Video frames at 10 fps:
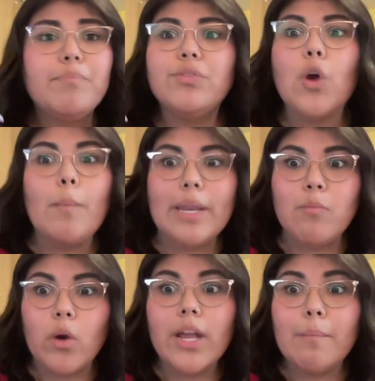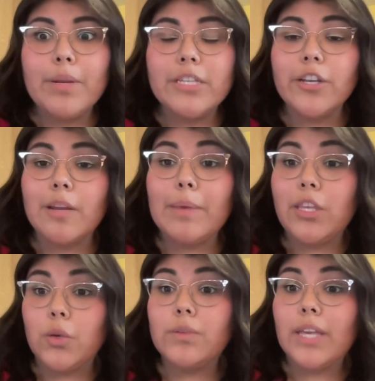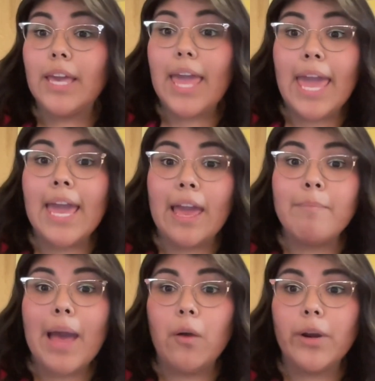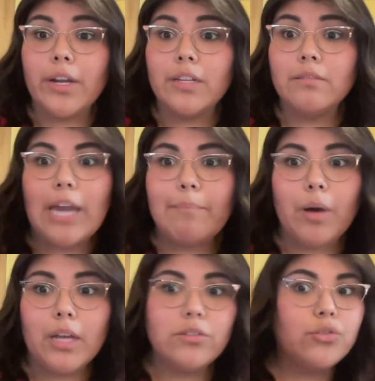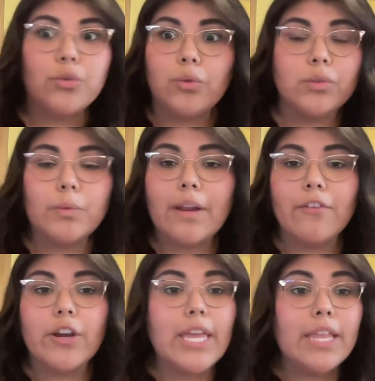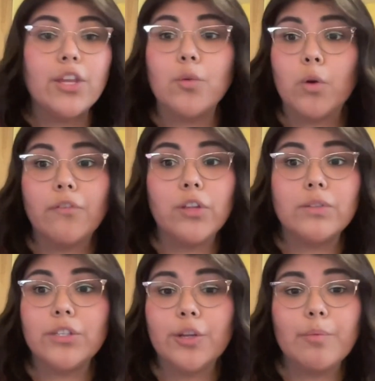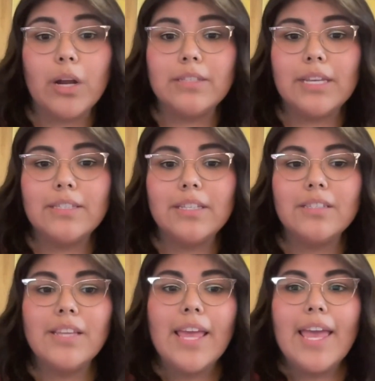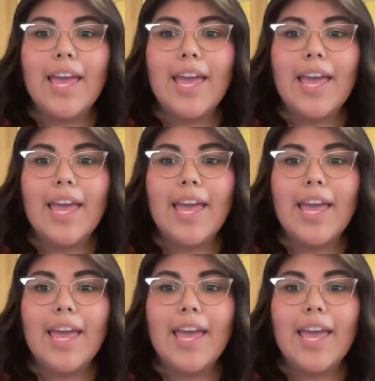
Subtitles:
so many more companies are going to be using AI powered chatbots, tools, whatever, in their workflows, in their processes.